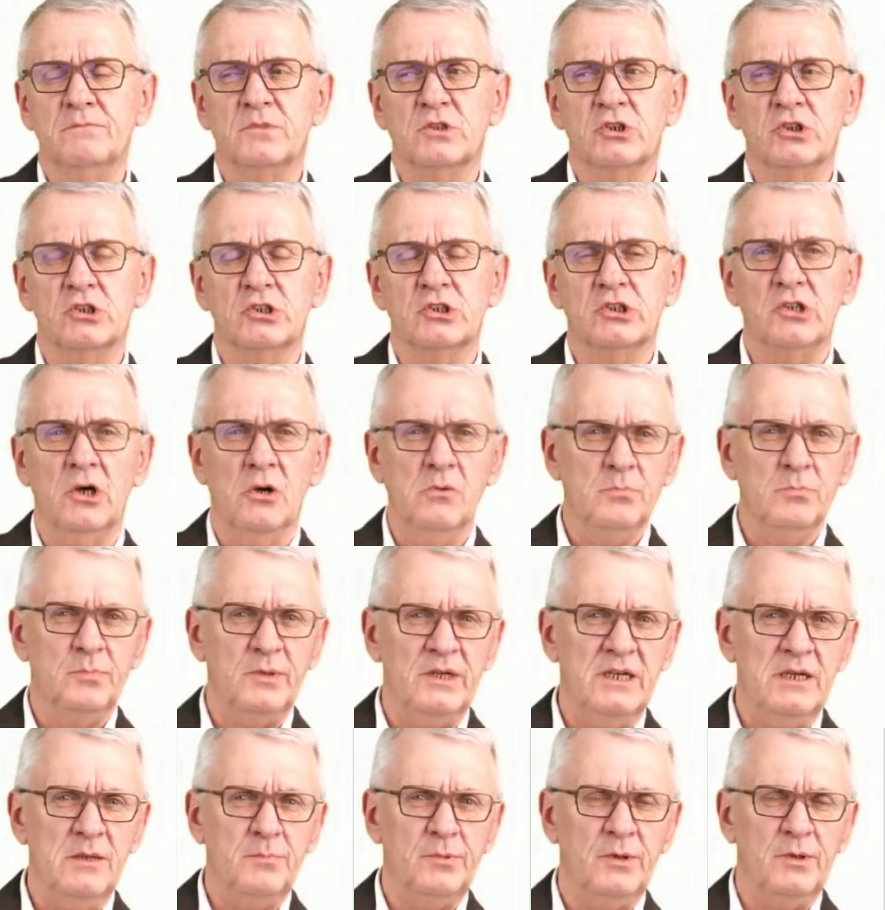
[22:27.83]
Some
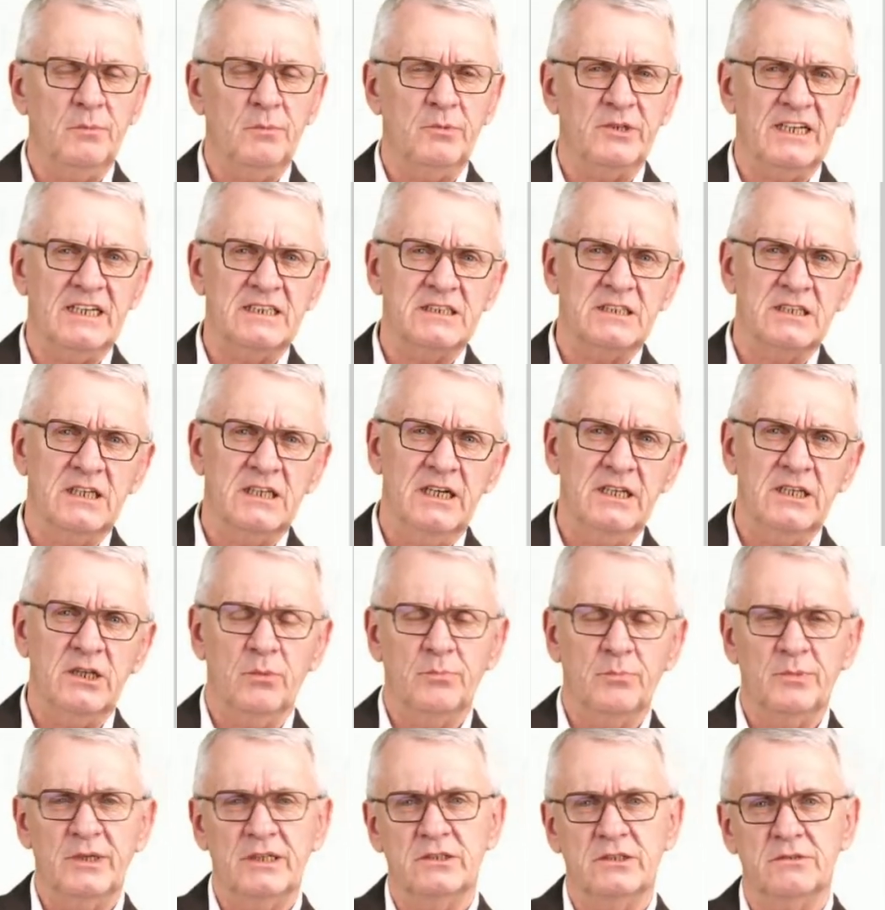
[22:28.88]
people, but that's a
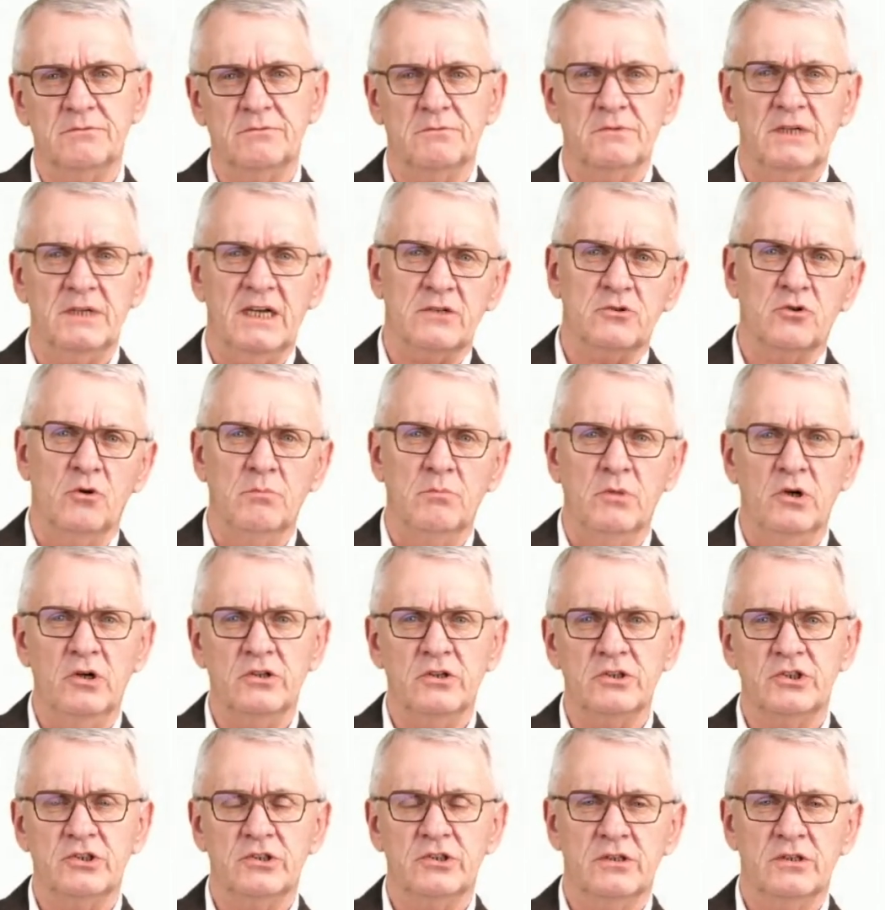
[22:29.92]
little bit
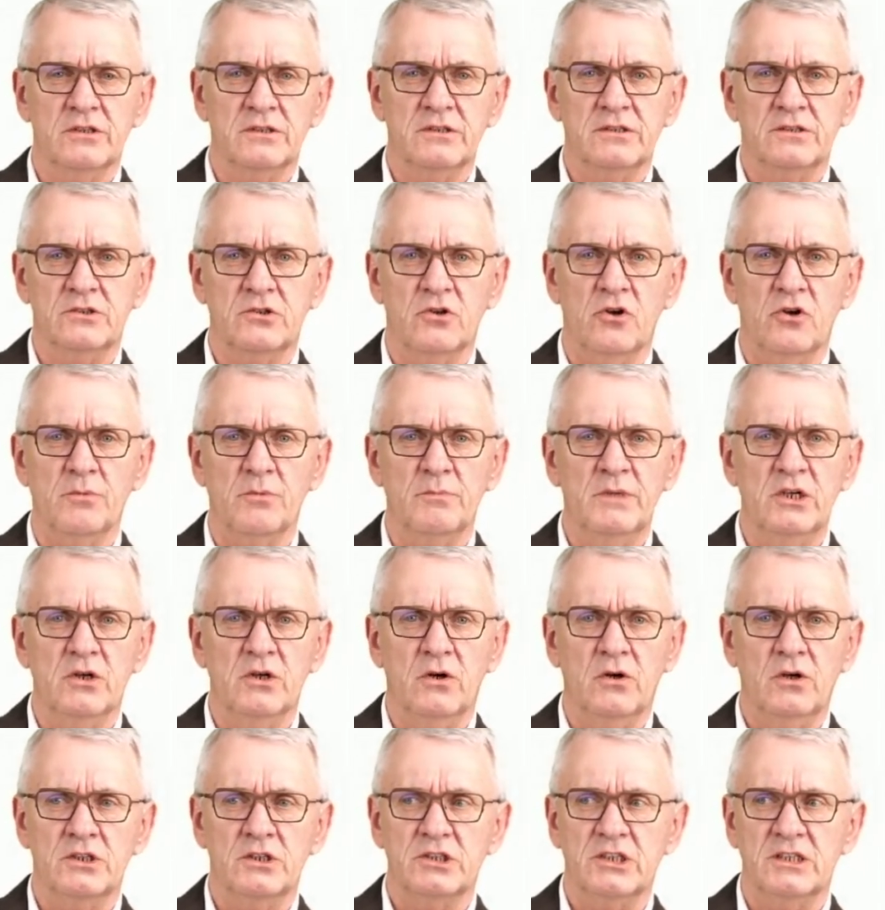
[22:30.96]
commercial
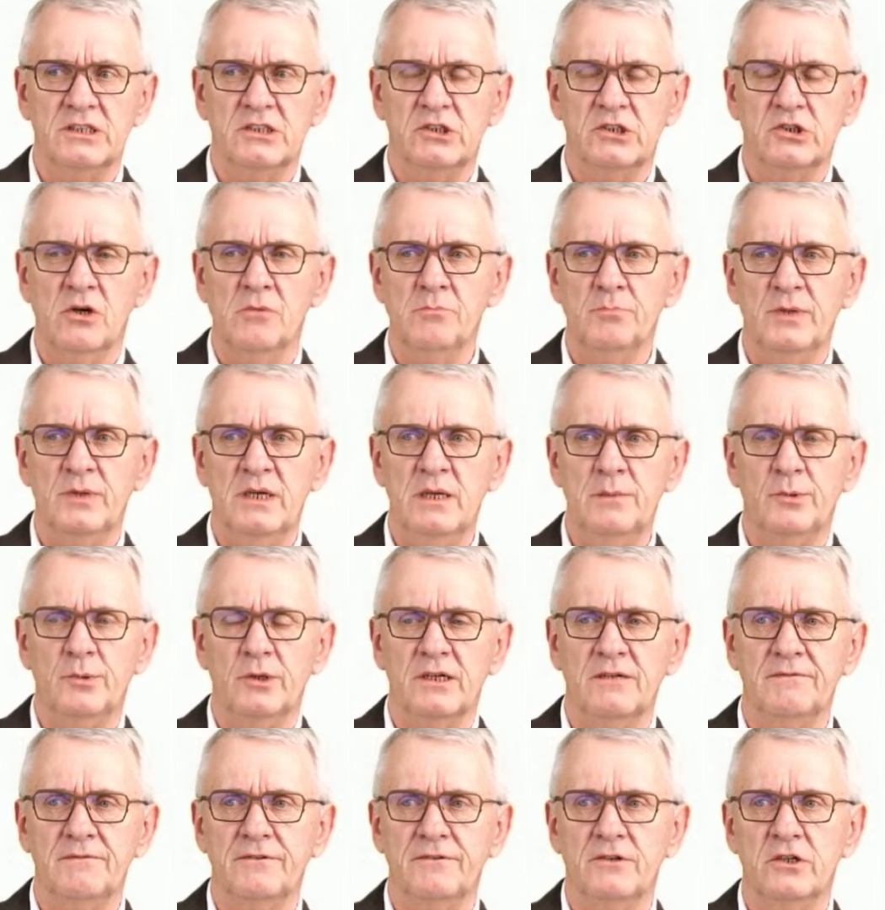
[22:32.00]
terminology, some people
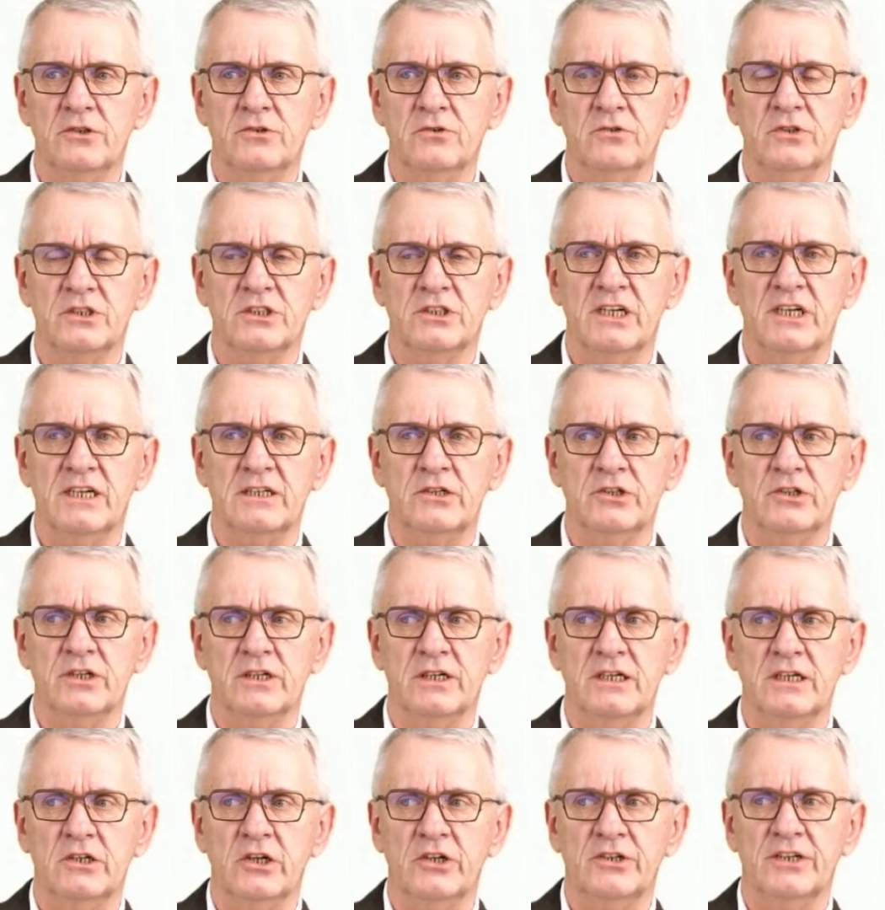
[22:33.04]
refer to the
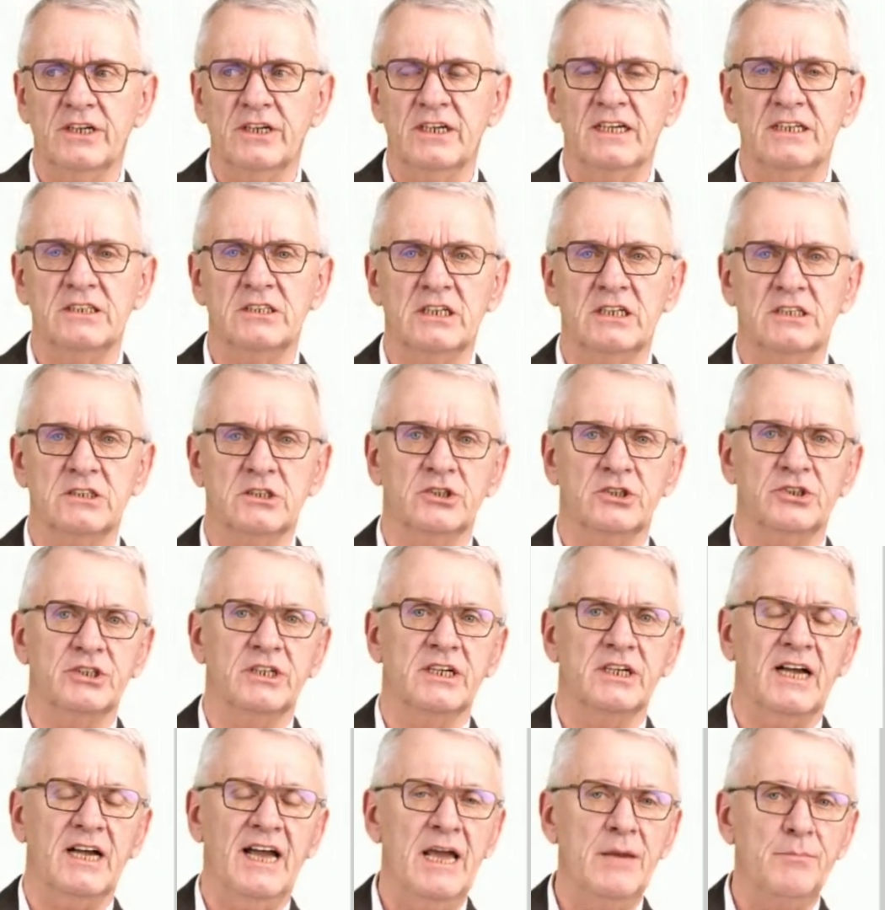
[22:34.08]
secondary cutting edge as the
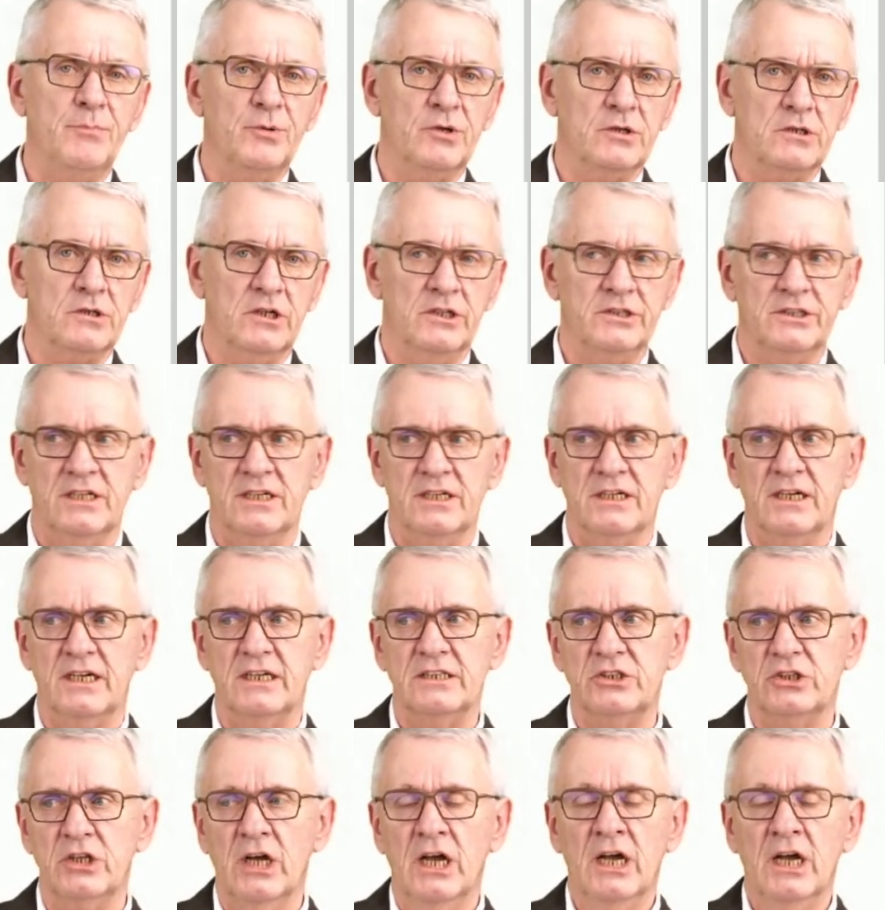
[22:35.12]
scraper cutting
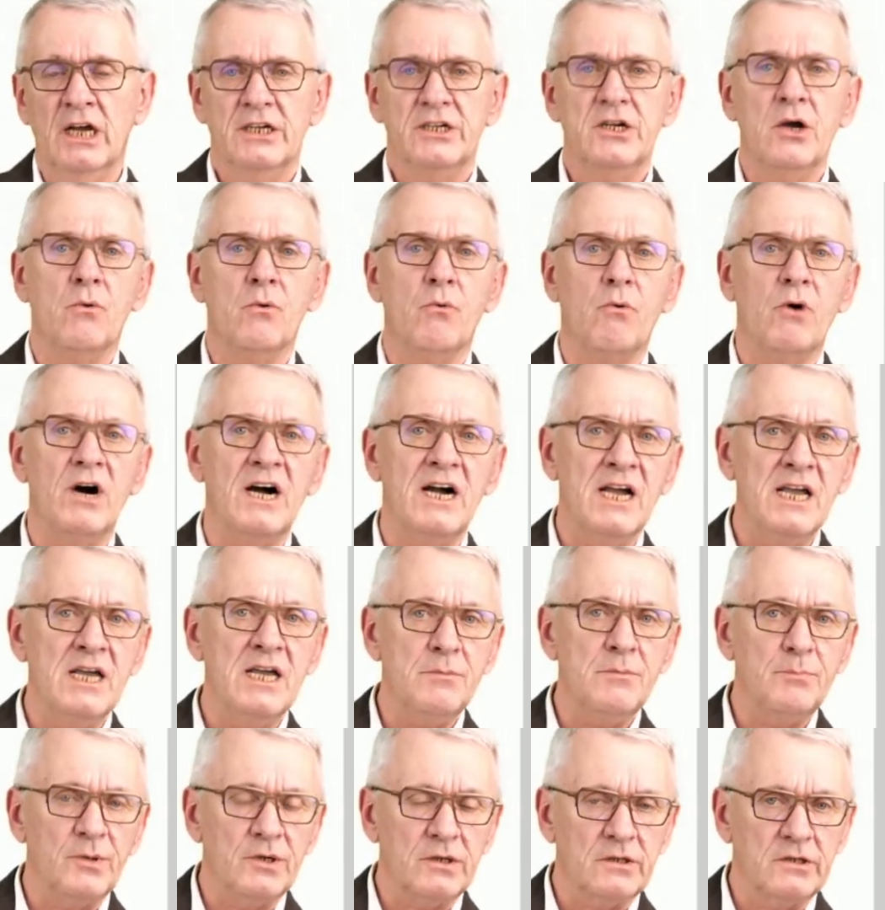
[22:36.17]
edge, the
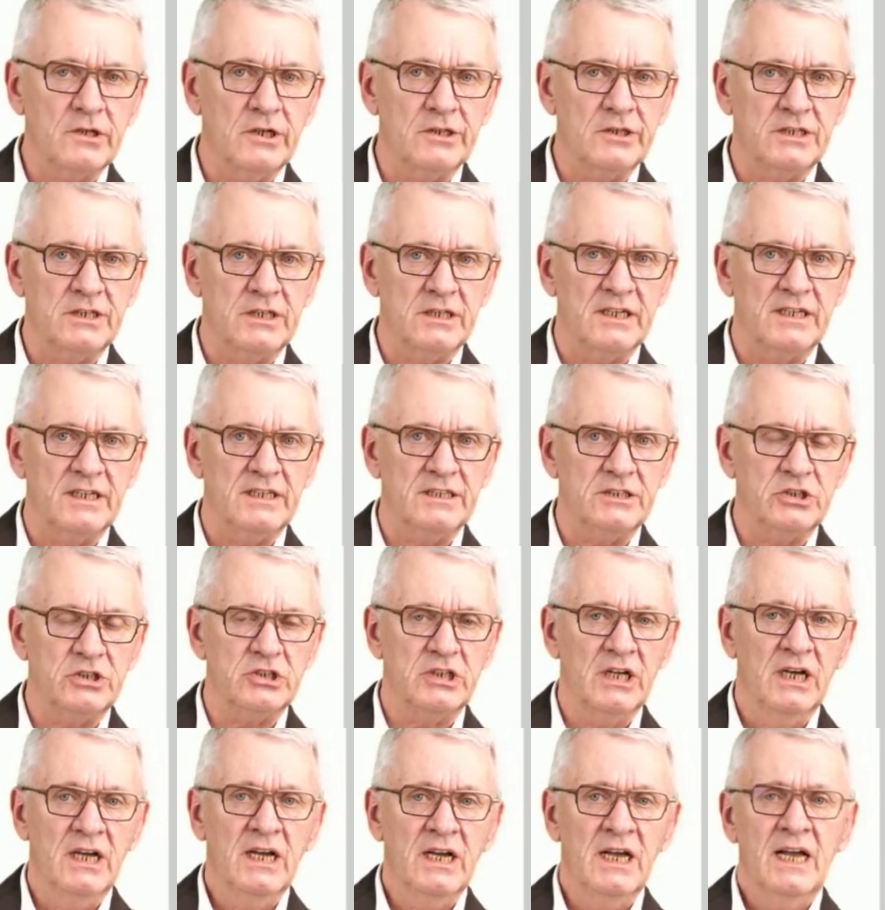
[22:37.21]
wiper cutting
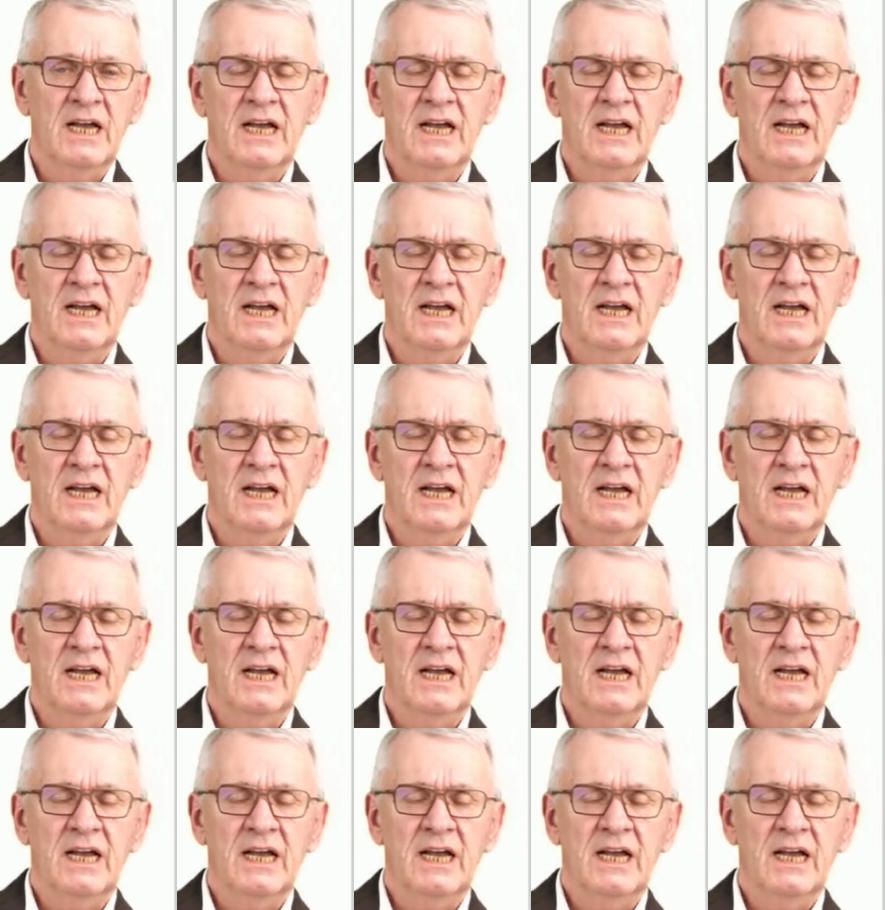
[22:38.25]
edge,